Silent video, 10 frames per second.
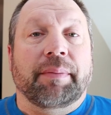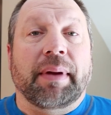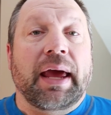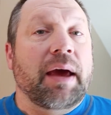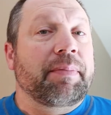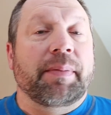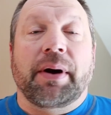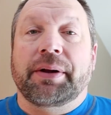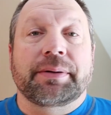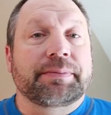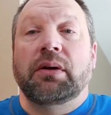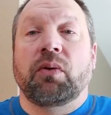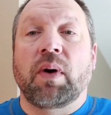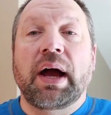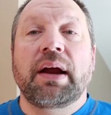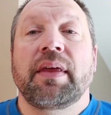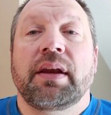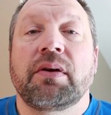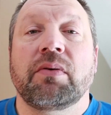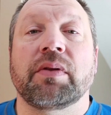I'm not happy about it. Why are they
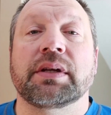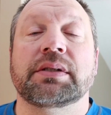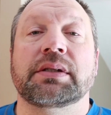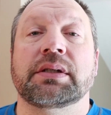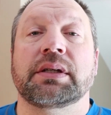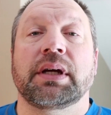doing this?